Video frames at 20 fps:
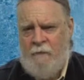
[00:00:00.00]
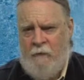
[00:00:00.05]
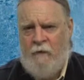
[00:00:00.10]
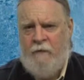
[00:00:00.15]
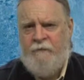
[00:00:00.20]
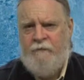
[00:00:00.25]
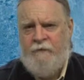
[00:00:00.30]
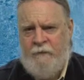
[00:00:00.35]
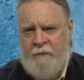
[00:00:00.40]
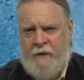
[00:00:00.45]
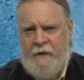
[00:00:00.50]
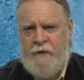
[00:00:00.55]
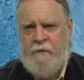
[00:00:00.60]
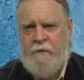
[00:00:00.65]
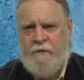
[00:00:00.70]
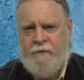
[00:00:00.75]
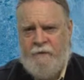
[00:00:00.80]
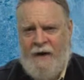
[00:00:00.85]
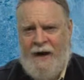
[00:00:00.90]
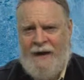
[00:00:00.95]
more familiar
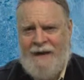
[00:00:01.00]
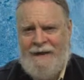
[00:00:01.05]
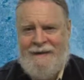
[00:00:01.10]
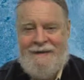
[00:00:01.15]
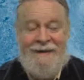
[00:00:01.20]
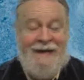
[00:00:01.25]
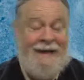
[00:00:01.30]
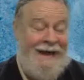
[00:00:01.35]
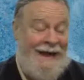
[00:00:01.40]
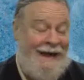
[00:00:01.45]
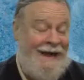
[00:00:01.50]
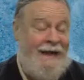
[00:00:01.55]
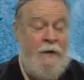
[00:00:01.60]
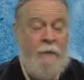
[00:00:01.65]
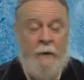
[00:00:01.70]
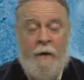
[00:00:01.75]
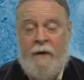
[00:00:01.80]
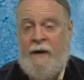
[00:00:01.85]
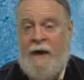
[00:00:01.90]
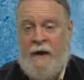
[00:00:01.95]
with fracking than
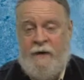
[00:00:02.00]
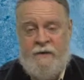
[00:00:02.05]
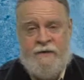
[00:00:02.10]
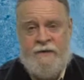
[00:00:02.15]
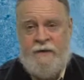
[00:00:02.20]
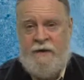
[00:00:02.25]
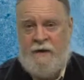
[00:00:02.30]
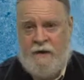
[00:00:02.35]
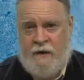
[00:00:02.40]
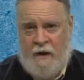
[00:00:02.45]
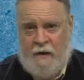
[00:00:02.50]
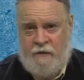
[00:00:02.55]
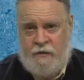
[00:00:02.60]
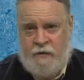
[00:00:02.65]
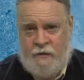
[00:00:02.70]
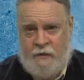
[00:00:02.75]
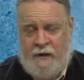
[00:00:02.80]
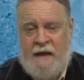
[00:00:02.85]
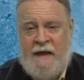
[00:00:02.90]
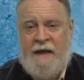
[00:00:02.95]
anywhere else in the
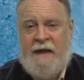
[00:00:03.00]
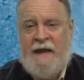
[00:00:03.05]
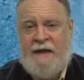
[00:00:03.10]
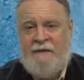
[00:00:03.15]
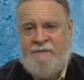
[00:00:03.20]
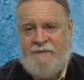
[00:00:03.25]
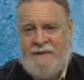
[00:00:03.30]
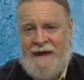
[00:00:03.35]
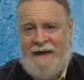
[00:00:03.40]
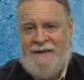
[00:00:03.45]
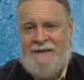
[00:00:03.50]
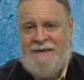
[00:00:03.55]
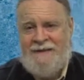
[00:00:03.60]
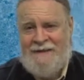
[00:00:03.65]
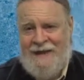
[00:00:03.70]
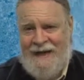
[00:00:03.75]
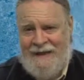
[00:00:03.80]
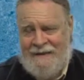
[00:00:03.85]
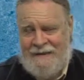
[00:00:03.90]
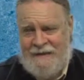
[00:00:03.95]
country, if Denton,
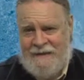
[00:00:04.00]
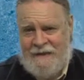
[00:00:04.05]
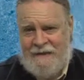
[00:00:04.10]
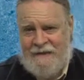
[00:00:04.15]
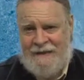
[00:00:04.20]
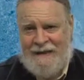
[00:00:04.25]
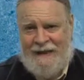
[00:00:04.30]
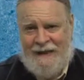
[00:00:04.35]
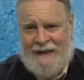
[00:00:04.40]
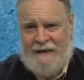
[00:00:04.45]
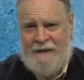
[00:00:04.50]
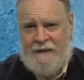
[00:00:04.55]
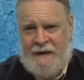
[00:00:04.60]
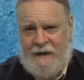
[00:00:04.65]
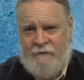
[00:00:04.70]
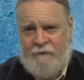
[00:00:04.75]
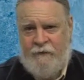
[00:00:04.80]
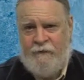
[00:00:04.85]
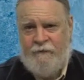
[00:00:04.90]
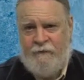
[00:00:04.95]
Texas can't
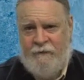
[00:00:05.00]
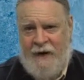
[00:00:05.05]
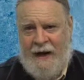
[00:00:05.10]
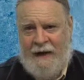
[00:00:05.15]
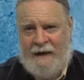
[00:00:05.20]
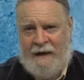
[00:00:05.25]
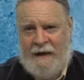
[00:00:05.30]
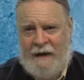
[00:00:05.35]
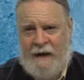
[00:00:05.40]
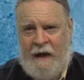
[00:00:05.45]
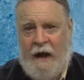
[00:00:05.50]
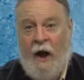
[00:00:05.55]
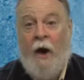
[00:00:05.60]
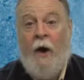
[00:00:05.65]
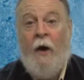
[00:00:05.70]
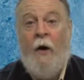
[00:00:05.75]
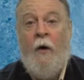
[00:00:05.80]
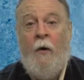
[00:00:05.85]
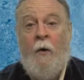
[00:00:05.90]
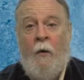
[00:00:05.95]
live with fracking,
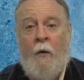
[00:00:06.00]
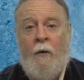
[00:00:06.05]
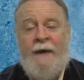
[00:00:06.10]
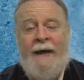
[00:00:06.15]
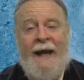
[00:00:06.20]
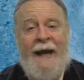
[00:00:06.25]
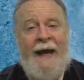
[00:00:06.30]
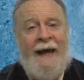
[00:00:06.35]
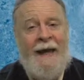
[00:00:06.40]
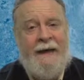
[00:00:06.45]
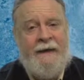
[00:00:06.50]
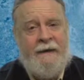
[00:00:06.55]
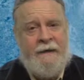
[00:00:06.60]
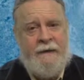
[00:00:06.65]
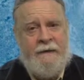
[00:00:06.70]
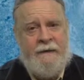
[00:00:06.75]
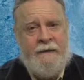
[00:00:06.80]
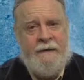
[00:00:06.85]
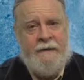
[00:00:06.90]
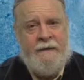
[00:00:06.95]
who
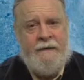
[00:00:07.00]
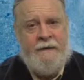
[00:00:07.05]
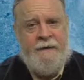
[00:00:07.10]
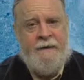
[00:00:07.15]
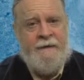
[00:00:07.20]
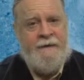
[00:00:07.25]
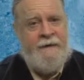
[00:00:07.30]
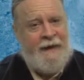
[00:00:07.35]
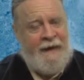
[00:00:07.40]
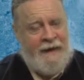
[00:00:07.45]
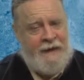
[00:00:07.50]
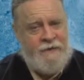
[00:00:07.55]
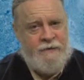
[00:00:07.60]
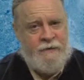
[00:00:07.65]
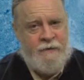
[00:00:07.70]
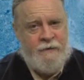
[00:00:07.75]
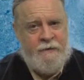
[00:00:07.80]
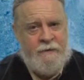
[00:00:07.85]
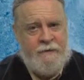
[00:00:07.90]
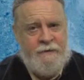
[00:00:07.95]
can? The
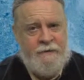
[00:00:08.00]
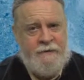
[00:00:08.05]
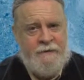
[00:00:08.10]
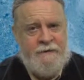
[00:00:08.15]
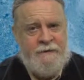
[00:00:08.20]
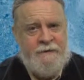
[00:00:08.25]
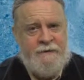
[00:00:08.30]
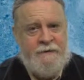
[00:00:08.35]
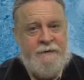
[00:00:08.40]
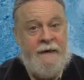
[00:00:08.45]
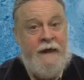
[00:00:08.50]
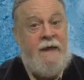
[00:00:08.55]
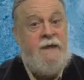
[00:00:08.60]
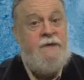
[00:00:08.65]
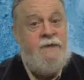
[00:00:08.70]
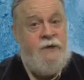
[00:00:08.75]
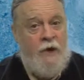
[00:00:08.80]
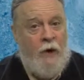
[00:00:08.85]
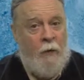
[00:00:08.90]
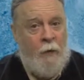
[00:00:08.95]
answer
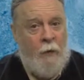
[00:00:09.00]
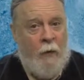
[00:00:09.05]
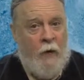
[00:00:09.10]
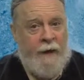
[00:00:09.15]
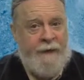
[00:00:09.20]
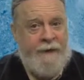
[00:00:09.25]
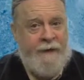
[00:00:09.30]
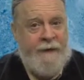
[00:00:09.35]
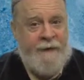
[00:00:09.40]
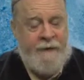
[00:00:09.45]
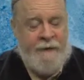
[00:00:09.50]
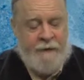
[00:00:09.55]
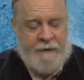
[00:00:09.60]
is no one.